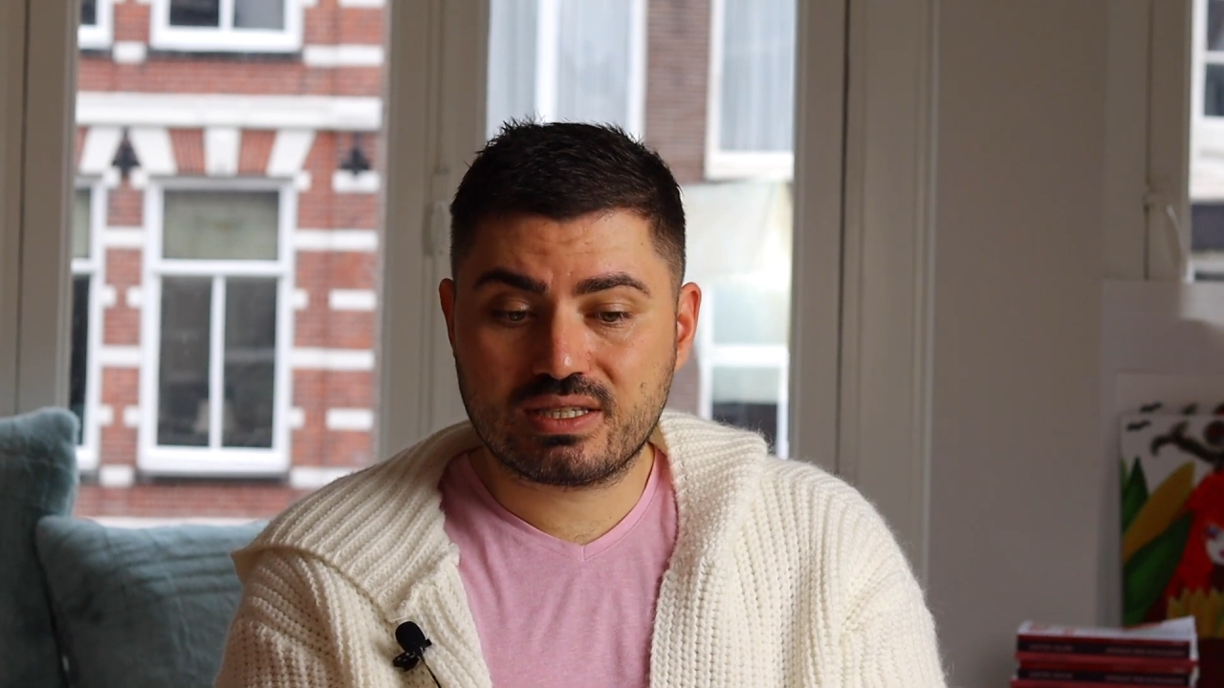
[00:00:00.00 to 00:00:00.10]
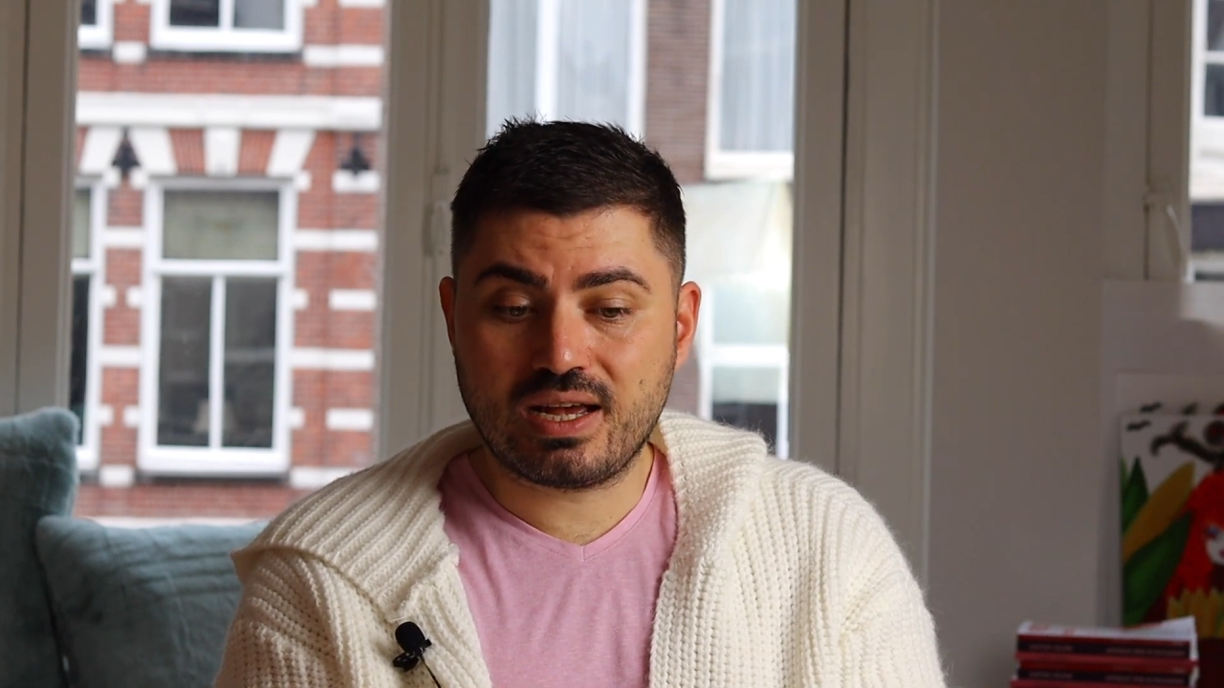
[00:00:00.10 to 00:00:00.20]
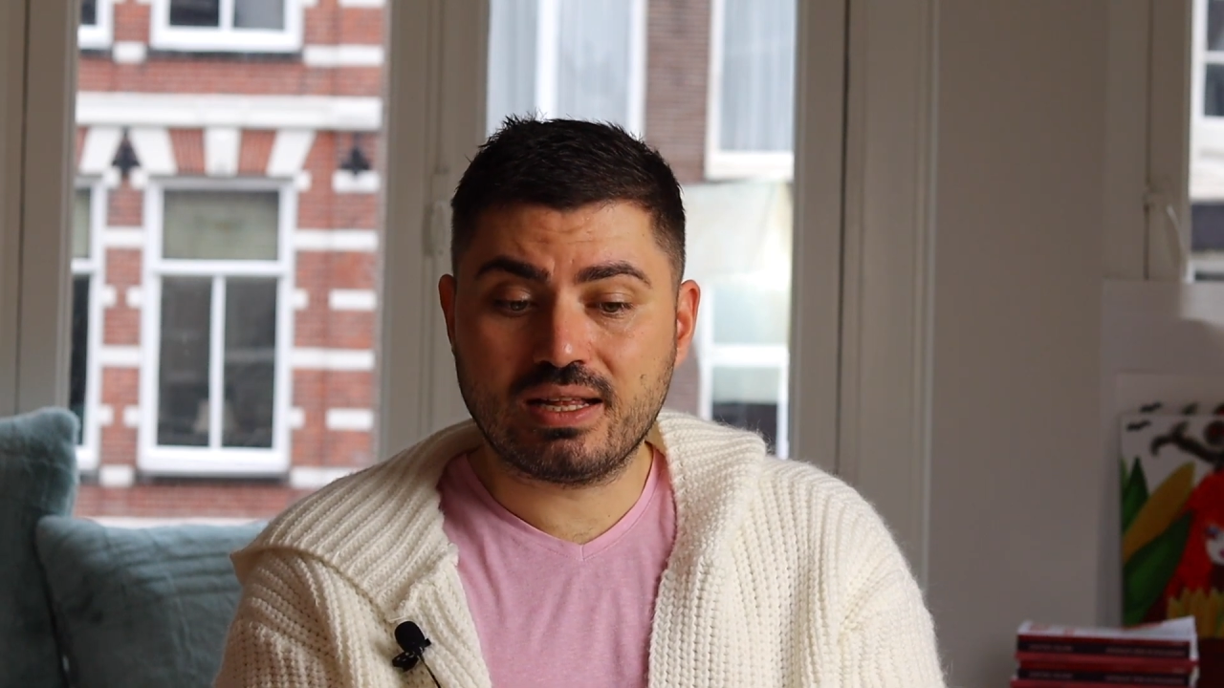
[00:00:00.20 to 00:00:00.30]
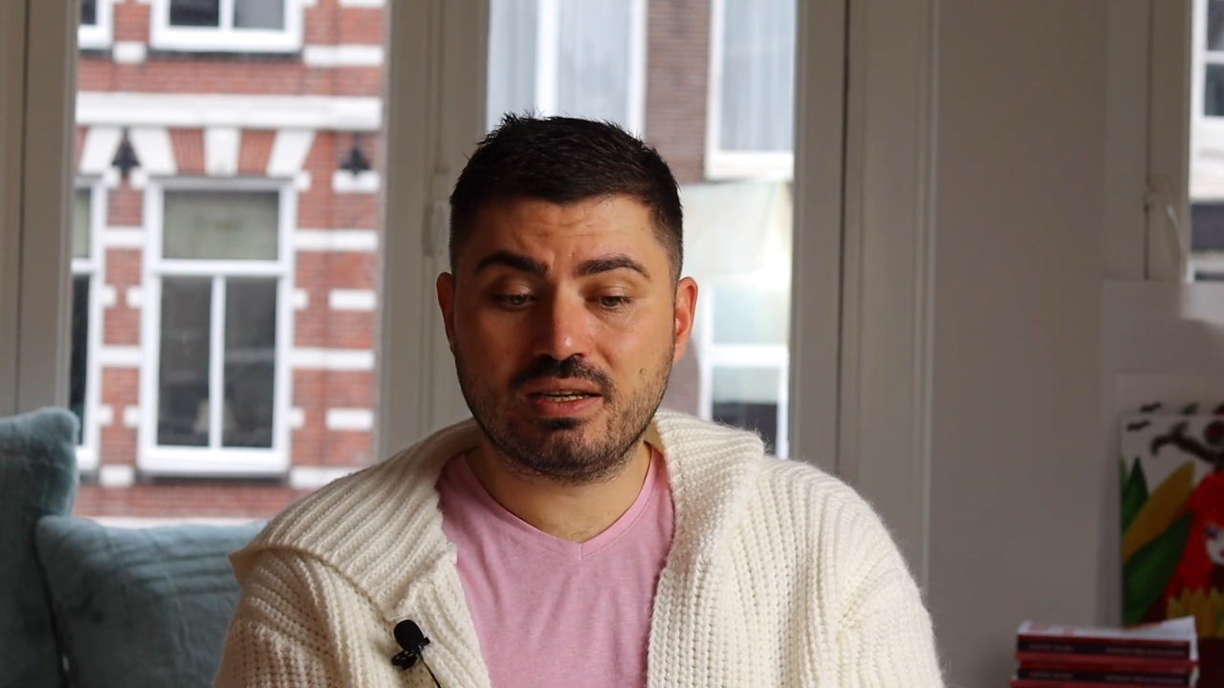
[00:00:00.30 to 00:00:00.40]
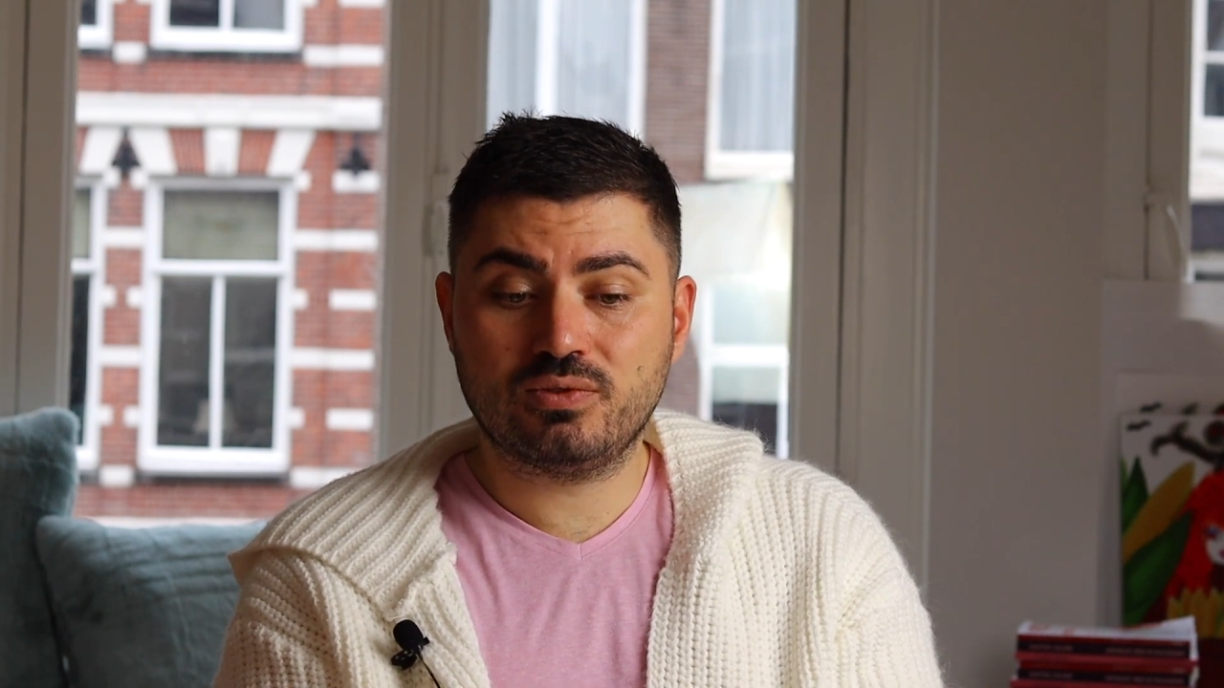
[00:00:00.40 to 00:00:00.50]

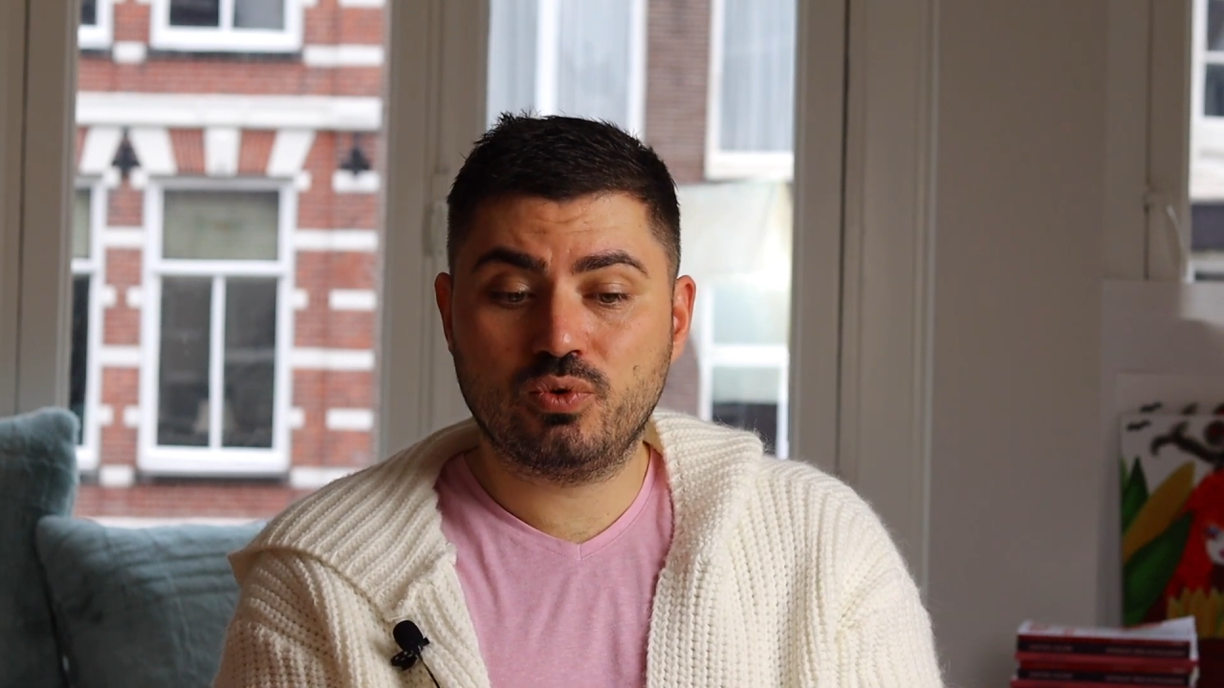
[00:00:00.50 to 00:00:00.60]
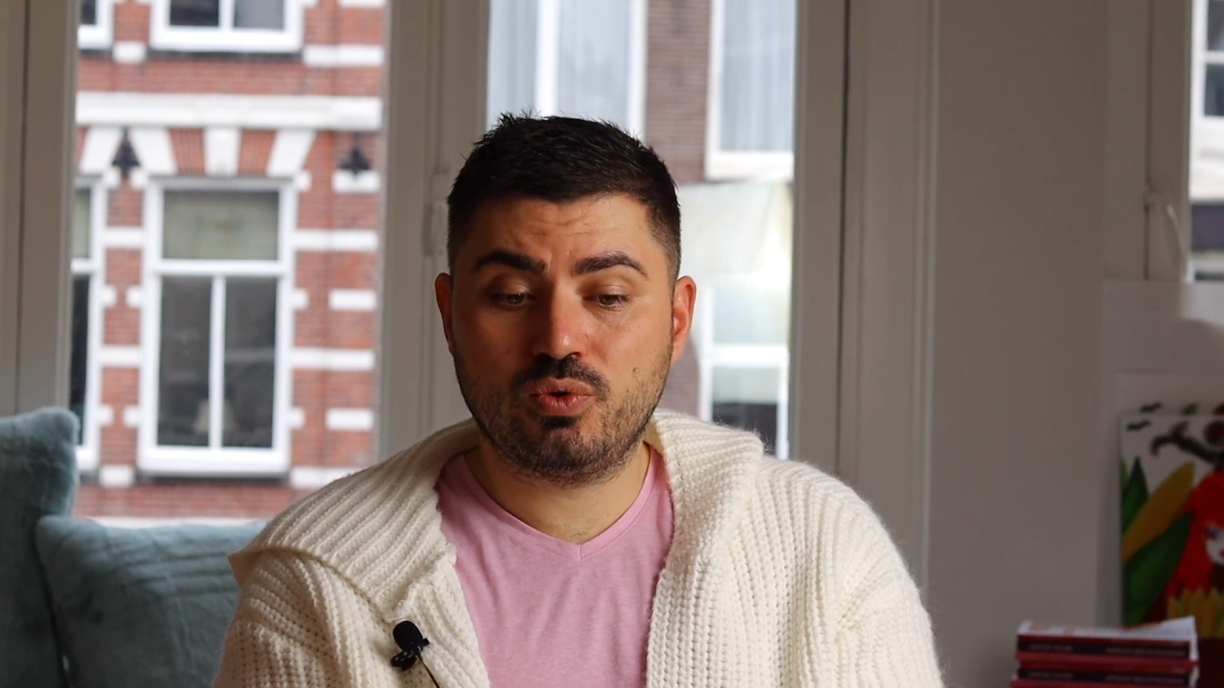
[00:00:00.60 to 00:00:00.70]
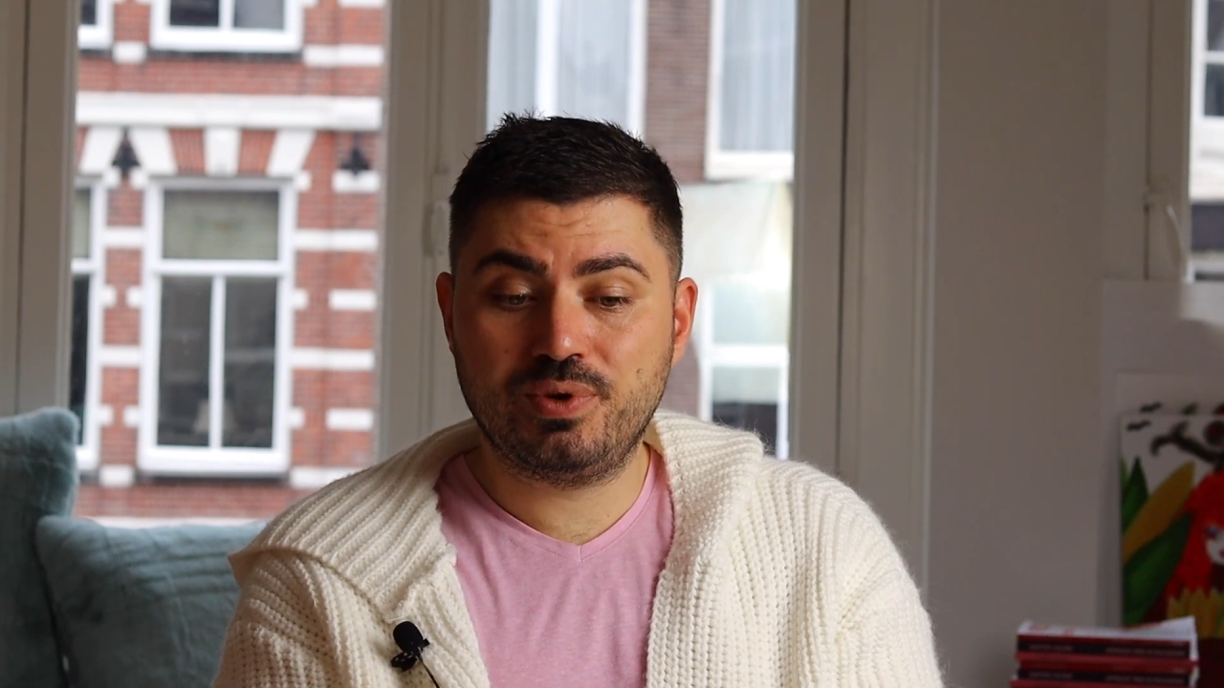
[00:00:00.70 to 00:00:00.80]
Saturn will